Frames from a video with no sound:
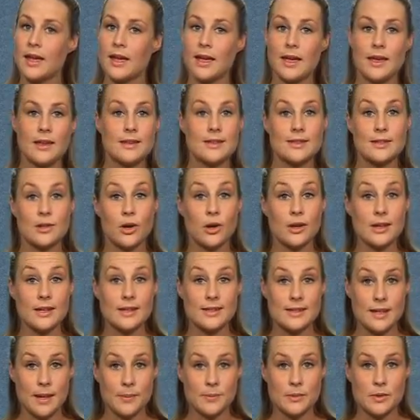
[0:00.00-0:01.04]
It is not
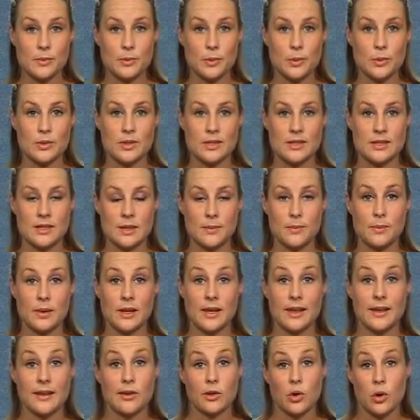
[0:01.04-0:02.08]
acceptable to
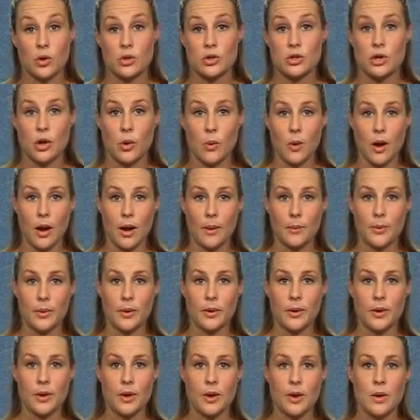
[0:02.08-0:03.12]
simply not show up
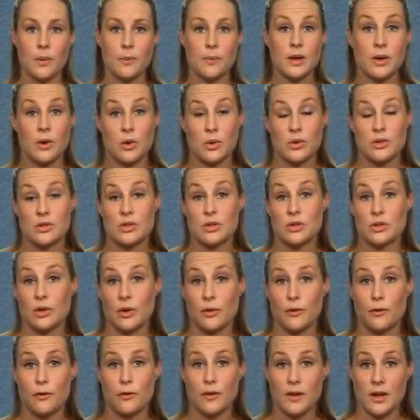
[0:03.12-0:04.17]
because you
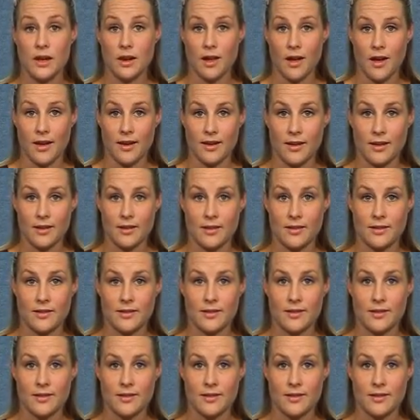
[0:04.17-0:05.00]
don't feel like it.